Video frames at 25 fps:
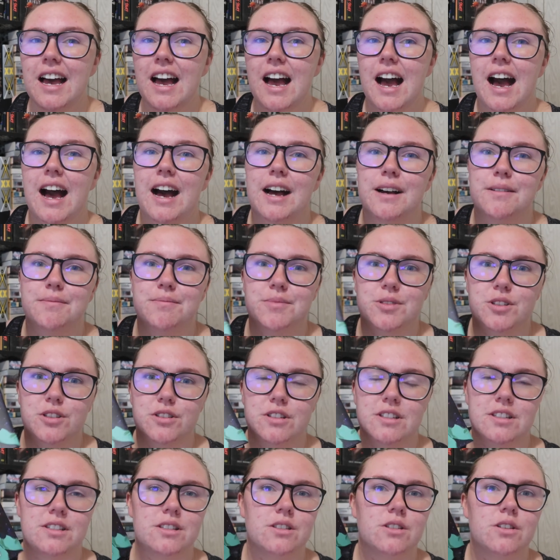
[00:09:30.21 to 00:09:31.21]
So
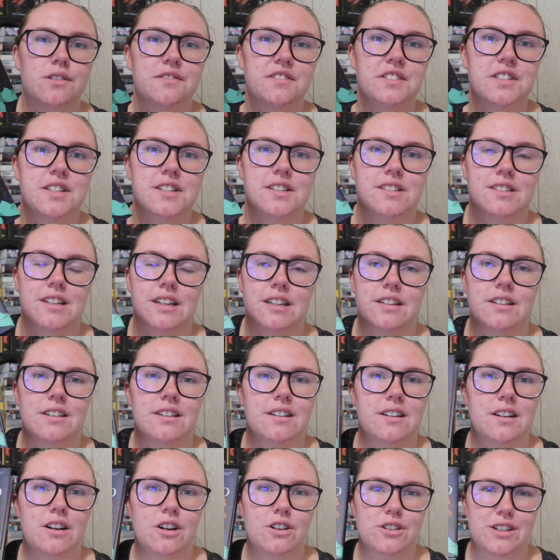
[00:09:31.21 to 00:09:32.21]
this is obviously set
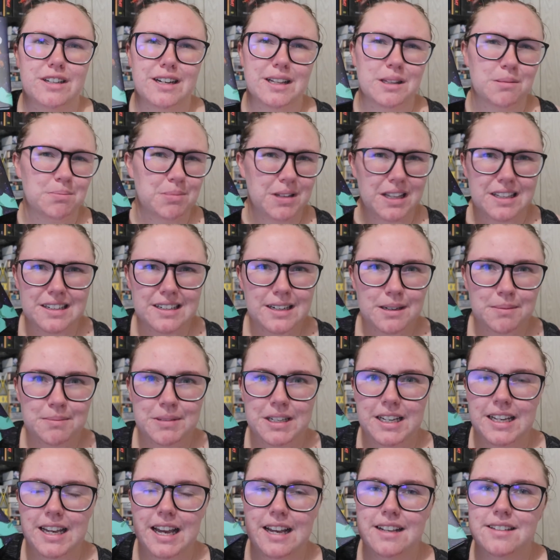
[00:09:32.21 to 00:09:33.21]
on another planet, I'm
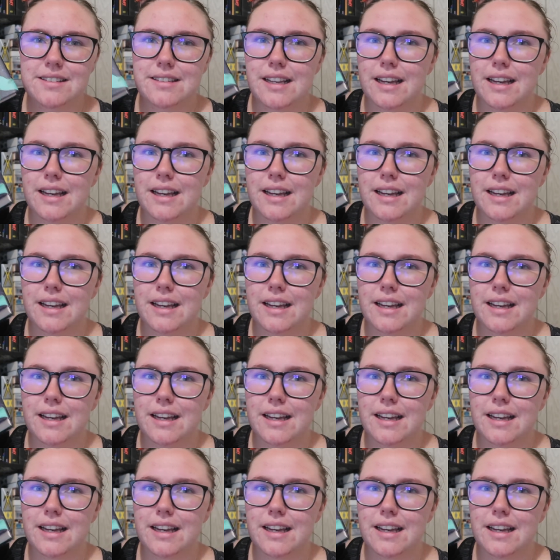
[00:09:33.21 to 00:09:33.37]
gonna guess,